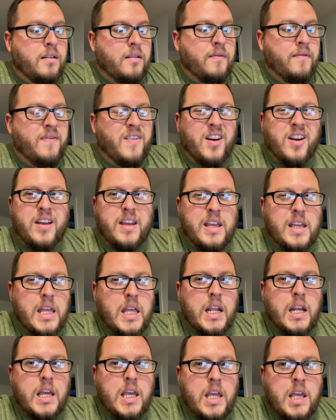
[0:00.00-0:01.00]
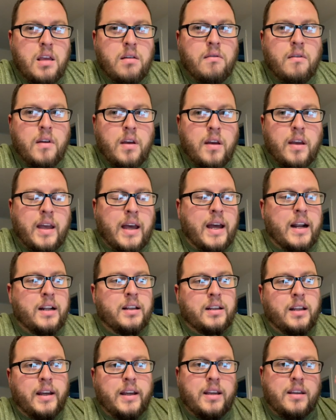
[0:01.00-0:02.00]
very giddy. Kind of
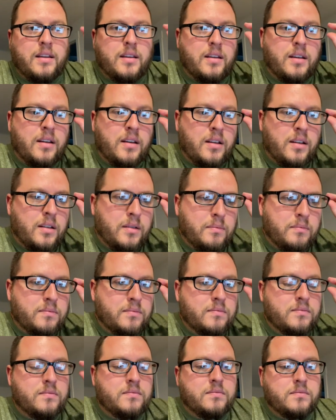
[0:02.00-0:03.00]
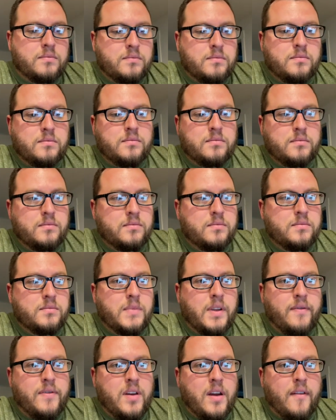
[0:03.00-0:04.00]
like
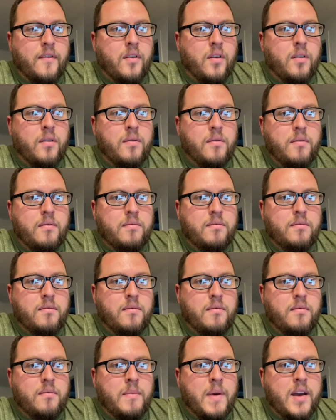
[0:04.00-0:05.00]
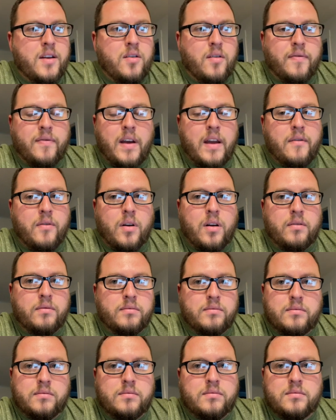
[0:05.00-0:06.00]
if you ever met your favorite
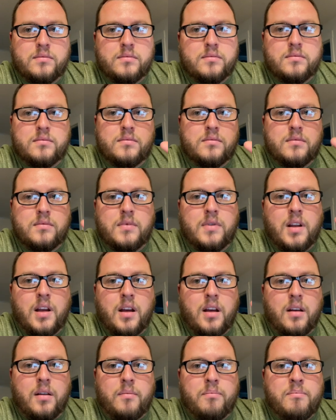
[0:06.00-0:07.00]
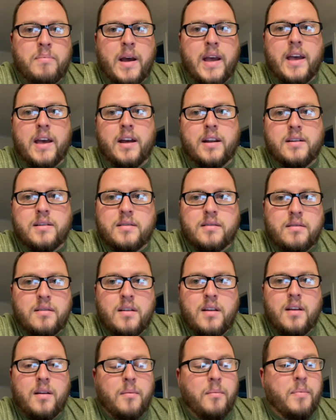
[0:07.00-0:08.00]
band
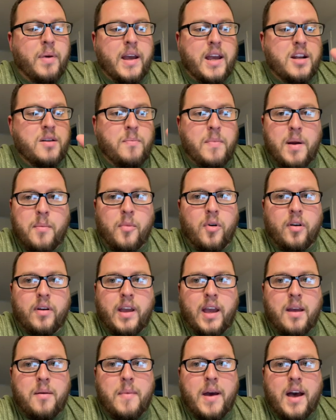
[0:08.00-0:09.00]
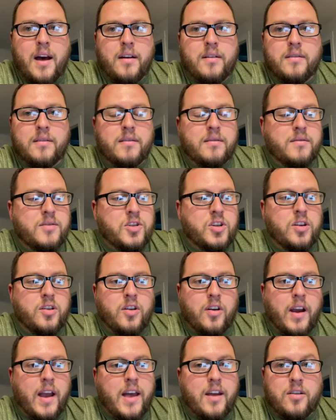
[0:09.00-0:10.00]
member came out and shook
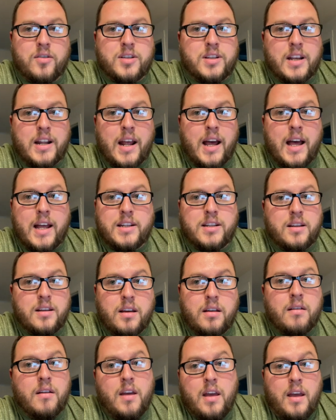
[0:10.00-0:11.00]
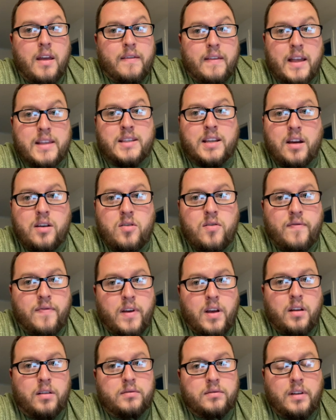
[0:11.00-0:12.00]
your hand or said hi to you. That's how you
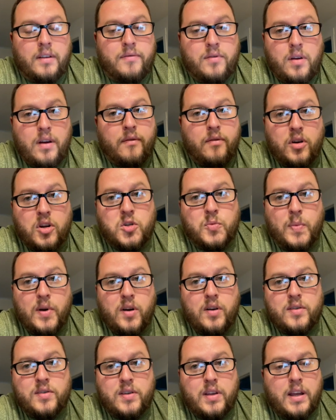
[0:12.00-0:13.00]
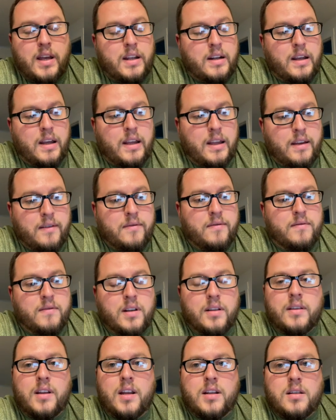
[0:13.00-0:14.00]
felt if you ever experienced that. I have
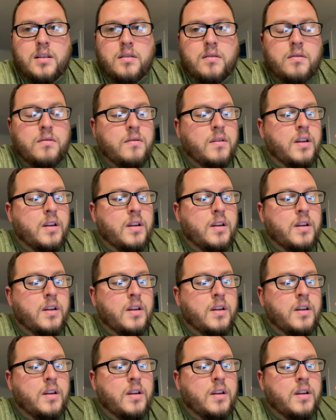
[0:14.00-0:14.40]
done that too.